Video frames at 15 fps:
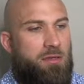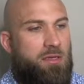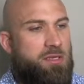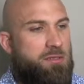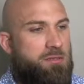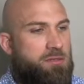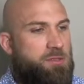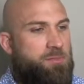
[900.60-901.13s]

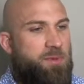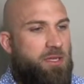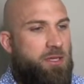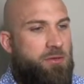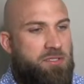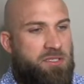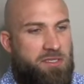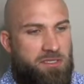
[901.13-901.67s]

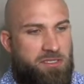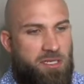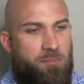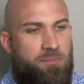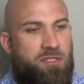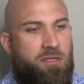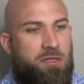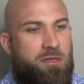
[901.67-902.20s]
conspicuous
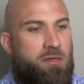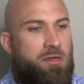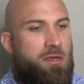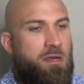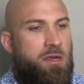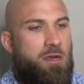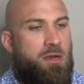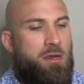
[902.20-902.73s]
consumption
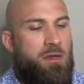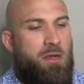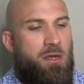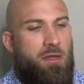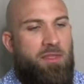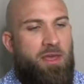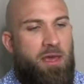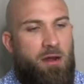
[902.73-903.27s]

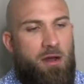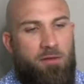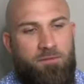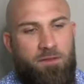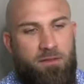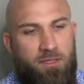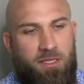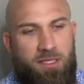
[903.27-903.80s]
that
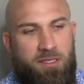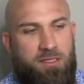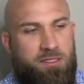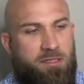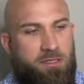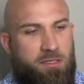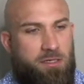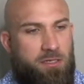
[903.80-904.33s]
often leads
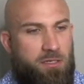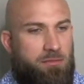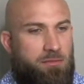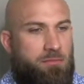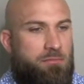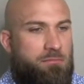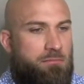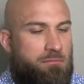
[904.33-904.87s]
to
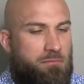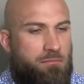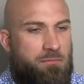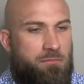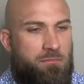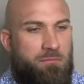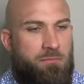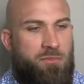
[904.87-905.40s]

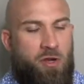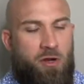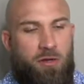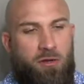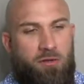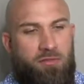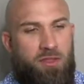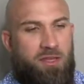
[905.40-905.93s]

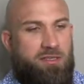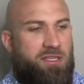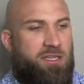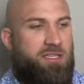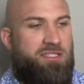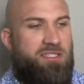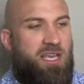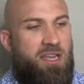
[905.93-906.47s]
darker things
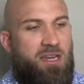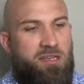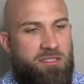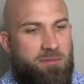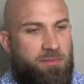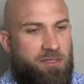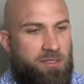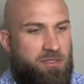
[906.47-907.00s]
like
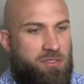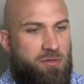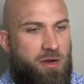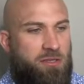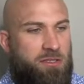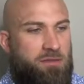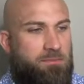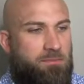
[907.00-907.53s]
sadism and
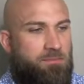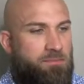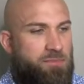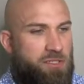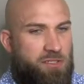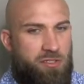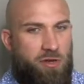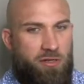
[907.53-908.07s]

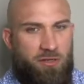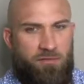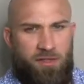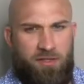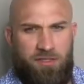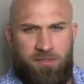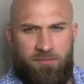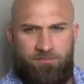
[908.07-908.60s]

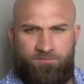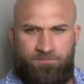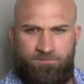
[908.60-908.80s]
destructiveness.